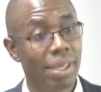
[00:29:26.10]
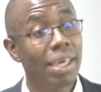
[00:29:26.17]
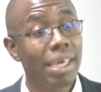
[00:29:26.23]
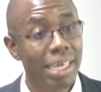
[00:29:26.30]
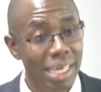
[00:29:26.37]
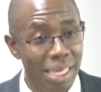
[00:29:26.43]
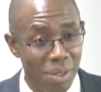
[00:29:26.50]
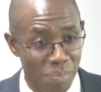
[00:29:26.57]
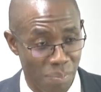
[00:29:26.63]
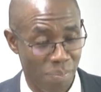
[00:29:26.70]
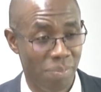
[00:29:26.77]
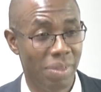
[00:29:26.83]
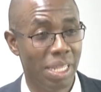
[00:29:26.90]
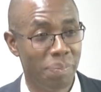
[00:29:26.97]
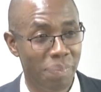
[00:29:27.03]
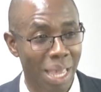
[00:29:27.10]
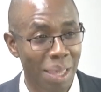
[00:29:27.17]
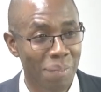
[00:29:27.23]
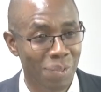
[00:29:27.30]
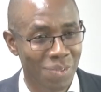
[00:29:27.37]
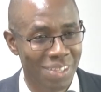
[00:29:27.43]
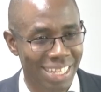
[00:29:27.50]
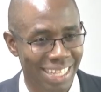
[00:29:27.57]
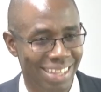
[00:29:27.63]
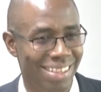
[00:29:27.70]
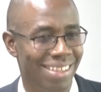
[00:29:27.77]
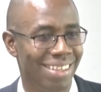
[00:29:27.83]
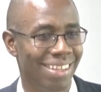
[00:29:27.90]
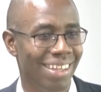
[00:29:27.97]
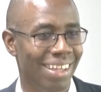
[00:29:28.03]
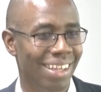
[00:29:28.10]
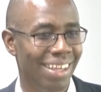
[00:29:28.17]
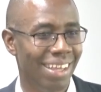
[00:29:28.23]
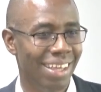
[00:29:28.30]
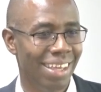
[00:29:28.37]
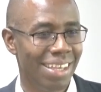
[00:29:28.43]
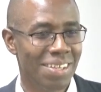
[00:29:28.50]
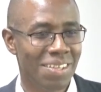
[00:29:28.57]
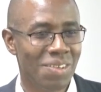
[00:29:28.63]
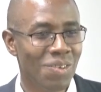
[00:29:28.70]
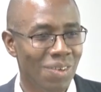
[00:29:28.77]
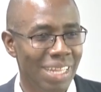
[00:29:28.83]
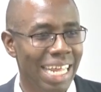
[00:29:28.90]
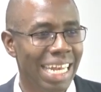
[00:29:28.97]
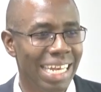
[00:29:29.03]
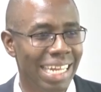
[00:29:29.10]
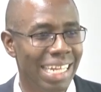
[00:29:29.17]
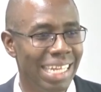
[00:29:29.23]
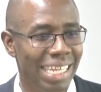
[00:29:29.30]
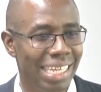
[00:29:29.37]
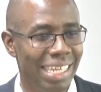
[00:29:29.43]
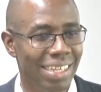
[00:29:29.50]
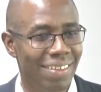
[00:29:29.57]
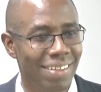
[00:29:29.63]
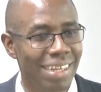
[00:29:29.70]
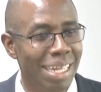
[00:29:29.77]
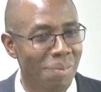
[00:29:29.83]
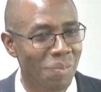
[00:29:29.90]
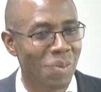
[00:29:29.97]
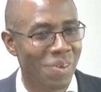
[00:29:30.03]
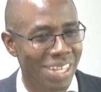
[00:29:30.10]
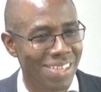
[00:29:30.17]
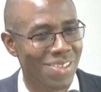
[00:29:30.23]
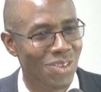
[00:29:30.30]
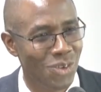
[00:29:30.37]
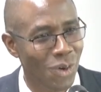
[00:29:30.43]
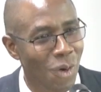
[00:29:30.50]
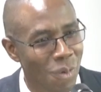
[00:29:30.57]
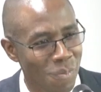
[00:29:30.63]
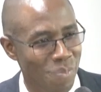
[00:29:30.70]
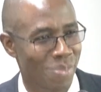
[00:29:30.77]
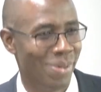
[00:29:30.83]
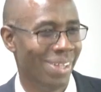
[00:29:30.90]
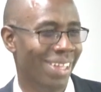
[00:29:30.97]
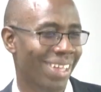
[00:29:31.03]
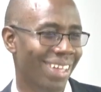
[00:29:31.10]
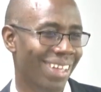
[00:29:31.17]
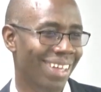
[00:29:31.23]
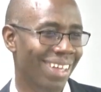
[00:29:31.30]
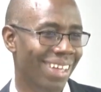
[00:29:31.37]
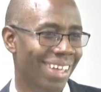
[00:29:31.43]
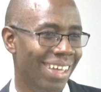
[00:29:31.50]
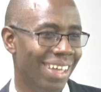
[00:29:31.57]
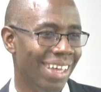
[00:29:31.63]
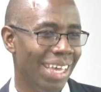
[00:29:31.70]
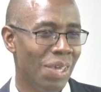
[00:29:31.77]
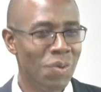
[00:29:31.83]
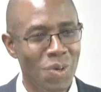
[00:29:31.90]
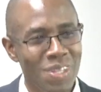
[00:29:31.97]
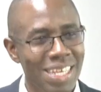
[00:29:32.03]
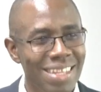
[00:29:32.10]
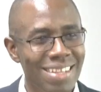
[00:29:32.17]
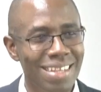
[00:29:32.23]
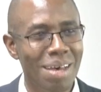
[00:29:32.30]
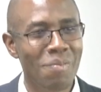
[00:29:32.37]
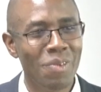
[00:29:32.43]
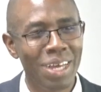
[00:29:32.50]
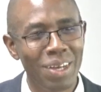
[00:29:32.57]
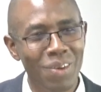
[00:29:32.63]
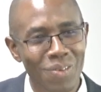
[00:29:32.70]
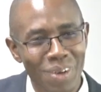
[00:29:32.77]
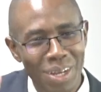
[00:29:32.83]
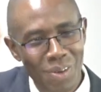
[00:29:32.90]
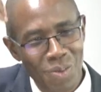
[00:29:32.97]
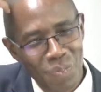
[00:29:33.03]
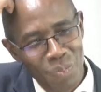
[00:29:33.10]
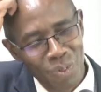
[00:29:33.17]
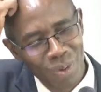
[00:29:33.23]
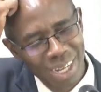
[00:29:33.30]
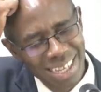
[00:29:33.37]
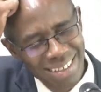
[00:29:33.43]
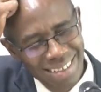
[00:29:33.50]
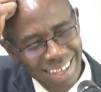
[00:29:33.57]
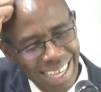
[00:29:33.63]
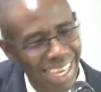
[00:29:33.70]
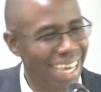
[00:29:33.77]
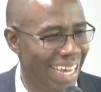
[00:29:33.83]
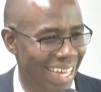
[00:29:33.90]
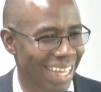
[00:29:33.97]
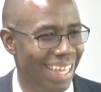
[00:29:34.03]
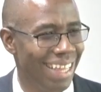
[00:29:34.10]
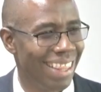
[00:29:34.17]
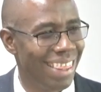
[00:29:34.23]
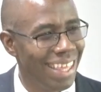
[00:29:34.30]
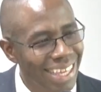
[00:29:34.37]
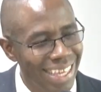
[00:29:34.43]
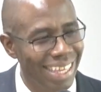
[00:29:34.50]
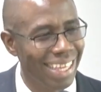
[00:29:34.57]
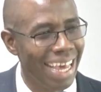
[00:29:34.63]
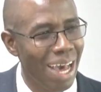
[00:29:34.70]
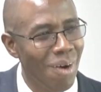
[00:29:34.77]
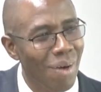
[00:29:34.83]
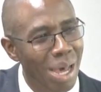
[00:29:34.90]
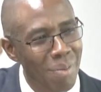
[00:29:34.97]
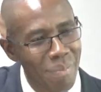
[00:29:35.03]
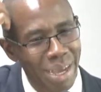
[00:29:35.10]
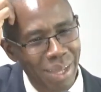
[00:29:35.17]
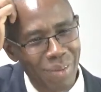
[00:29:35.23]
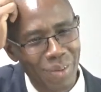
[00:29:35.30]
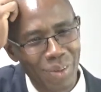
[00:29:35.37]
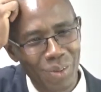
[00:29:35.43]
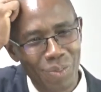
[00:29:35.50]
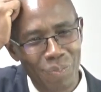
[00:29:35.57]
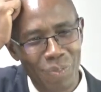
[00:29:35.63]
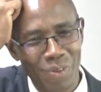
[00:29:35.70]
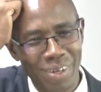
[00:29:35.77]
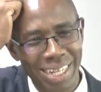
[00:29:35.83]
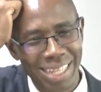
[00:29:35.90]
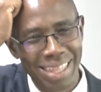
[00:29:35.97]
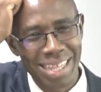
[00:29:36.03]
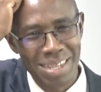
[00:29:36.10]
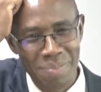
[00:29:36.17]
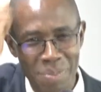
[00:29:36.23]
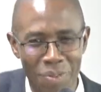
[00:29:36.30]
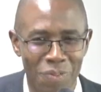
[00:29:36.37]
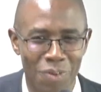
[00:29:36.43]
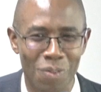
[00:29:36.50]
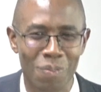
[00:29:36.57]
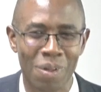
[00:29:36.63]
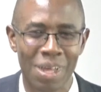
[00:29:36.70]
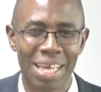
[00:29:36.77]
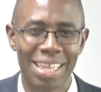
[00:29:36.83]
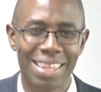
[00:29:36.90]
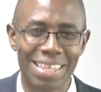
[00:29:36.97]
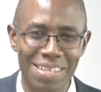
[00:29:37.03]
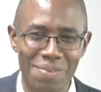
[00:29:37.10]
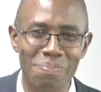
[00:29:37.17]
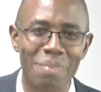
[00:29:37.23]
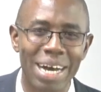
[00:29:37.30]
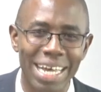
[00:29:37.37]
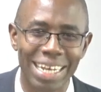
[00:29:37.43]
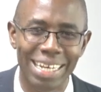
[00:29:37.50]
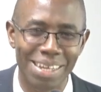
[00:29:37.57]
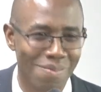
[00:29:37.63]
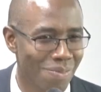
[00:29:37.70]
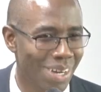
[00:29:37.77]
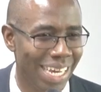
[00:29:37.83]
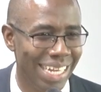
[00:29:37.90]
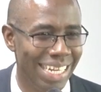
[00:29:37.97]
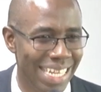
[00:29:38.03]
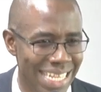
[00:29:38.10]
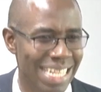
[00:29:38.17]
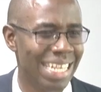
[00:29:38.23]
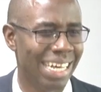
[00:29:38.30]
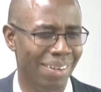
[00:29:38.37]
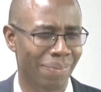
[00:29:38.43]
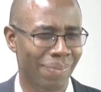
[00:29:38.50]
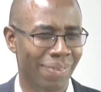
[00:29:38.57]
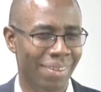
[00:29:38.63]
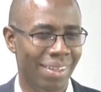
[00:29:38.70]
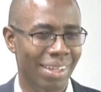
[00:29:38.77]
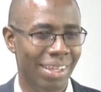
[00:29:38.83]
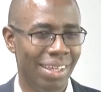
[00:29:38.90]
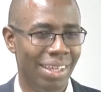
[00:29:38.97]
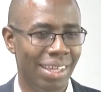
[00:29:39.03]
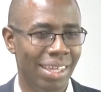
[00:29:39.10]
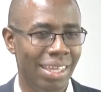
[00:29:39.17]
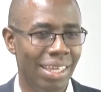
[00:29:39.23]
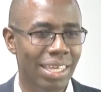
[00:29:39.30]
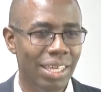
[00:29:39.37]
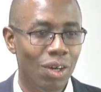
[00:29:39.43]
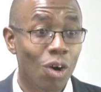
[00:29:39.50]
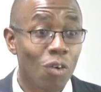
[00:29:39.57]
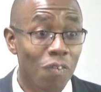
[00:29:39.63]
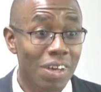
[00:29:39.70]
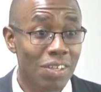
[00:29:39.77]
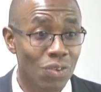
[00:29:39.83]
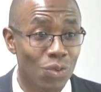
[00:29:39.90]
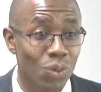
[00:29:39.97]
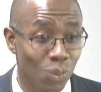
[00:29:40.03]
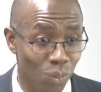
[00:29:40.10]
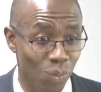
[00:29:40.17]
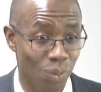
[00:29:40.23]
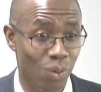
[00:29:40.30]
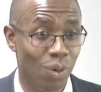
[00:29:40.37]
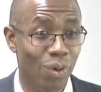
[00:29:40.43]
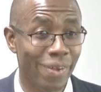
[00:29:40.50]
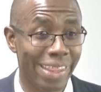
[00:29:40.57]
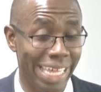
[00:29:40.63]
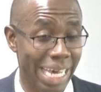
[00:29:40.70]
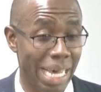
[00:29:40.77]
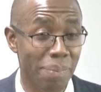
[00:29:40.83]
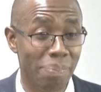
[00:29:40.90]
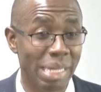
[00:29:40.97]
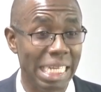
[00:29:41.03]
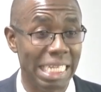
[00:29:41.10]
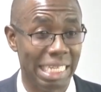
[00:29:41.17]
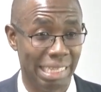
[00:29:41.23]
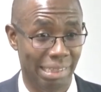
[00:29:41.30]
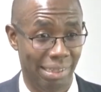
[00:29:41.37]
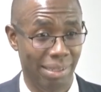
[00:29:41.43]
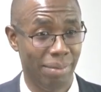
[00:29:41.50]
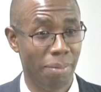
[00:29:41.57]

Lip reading: Him, the Bible states. It's not that he slept on his job. He wasn't somewhere trying to pull his hair, thinking, how am I going to protect these people from this man, Nebuchadnezzar? He oversaw all the happenings.